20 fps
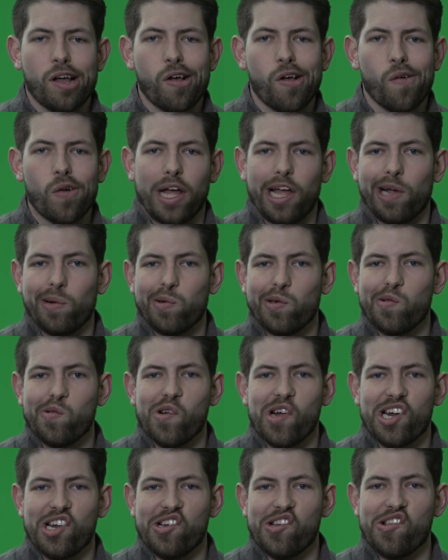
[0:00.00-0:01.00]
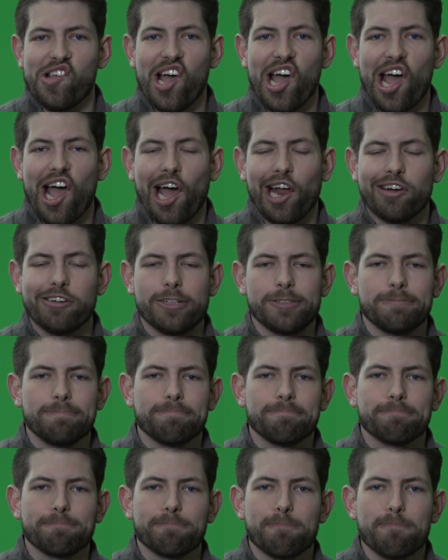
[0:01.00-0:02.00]
Well, I wouldn't want to do that.
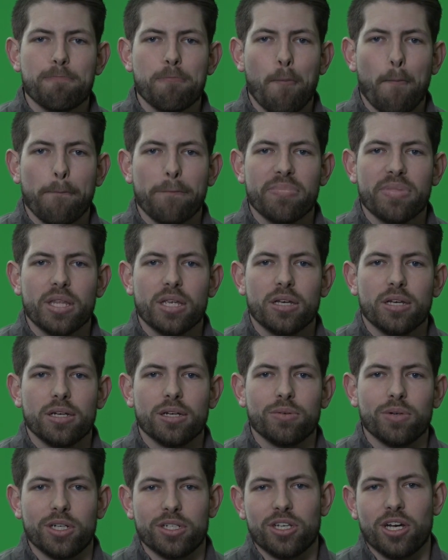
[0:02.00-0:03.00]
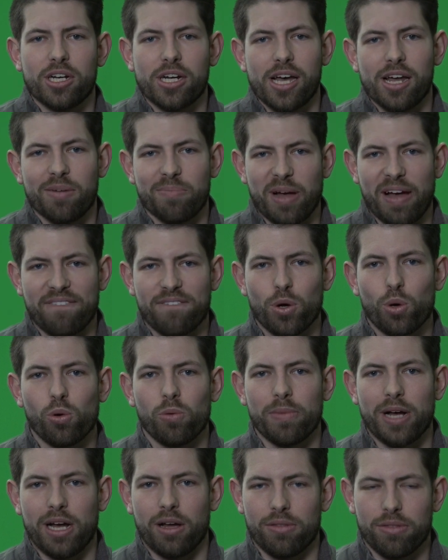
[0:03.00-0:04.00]
I want to talk out of my full
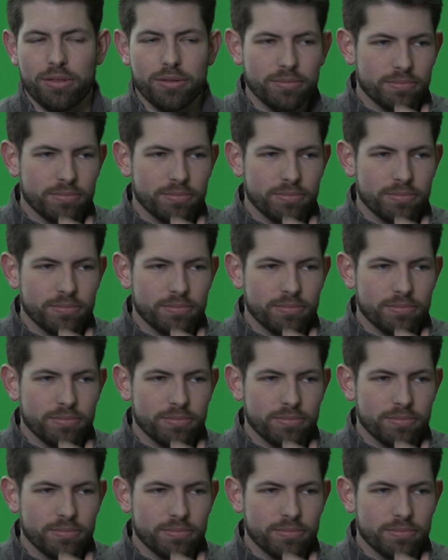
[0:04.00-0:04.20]
mouth.